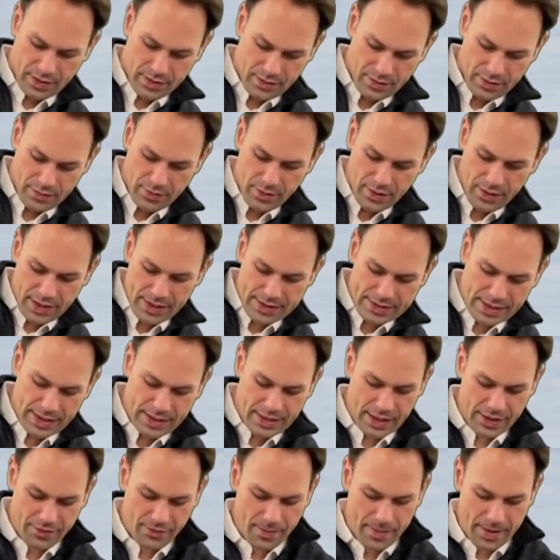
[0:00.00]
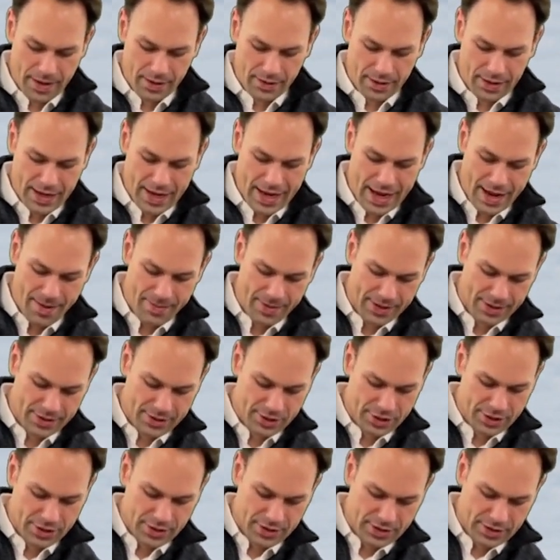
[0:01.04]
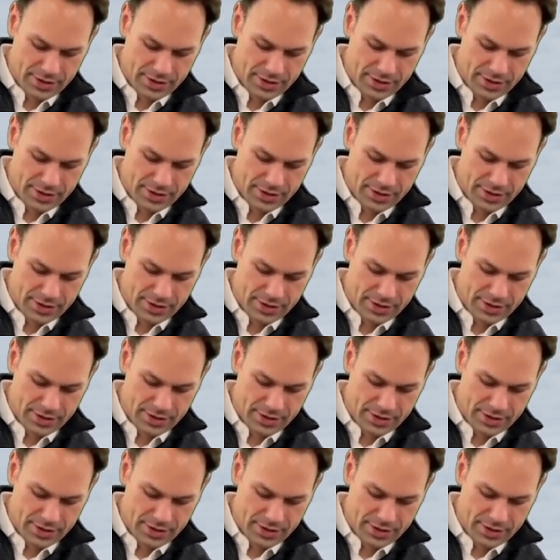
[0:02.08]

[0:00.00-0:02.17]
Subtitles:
One of the things I love about cabbage